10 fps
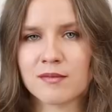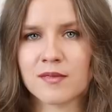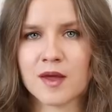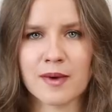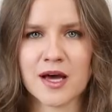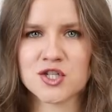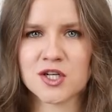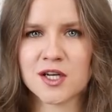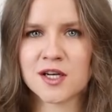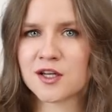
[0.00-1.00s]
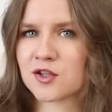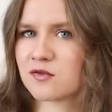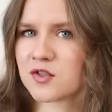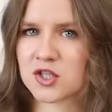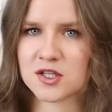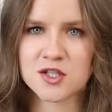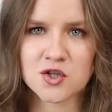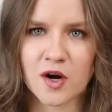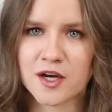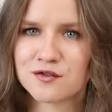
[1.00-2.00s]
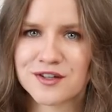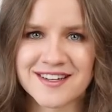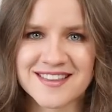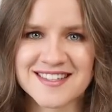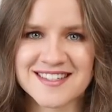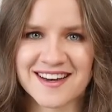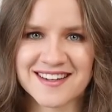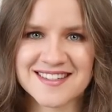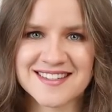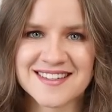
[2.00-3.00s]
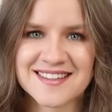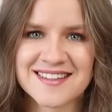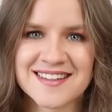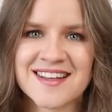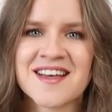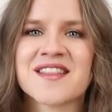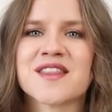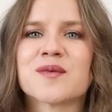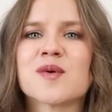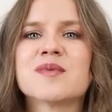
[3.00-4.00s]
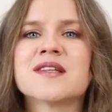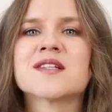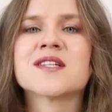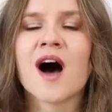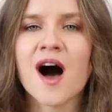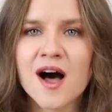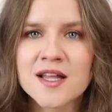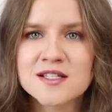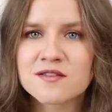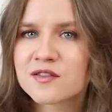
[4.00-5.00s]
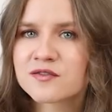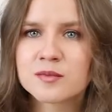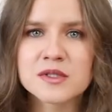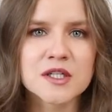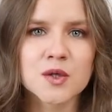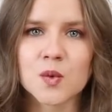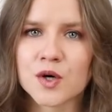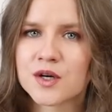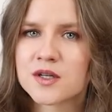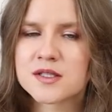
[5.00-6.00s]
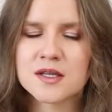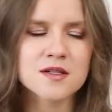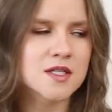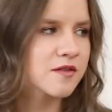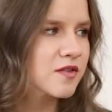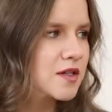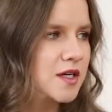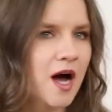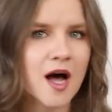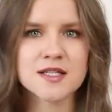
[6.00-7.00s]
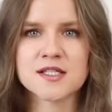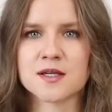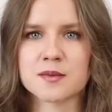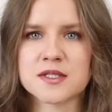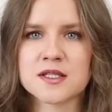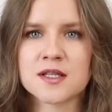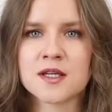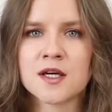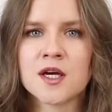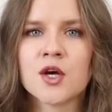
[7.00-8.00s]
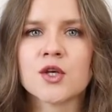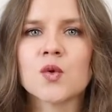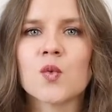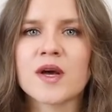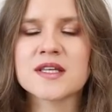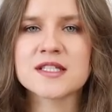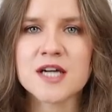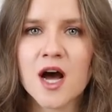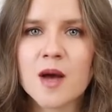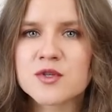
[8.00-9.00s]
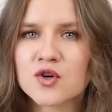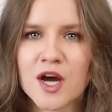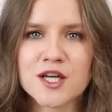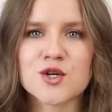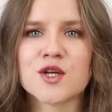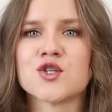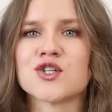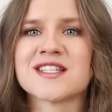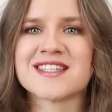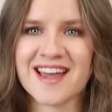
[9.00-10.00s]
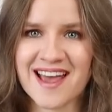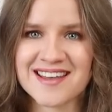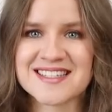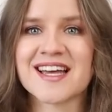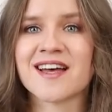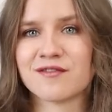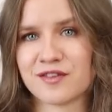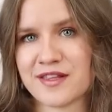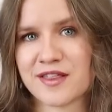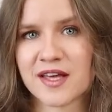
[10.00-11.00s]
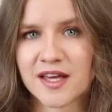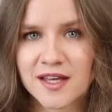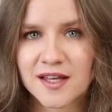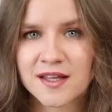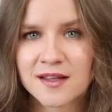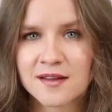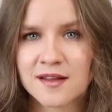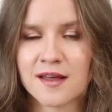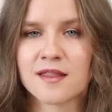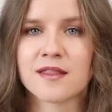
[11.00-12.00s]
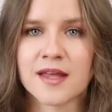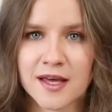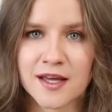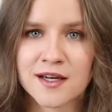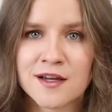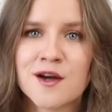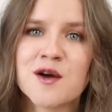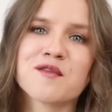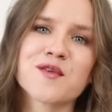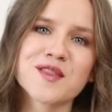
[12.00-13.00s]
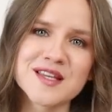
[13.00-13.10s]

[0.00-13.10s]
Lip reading: Imagine you've just tried reading this text. there will be tons of unfamiliar words and difficult concepts. You'll waste time trying to understand everything. And then, for this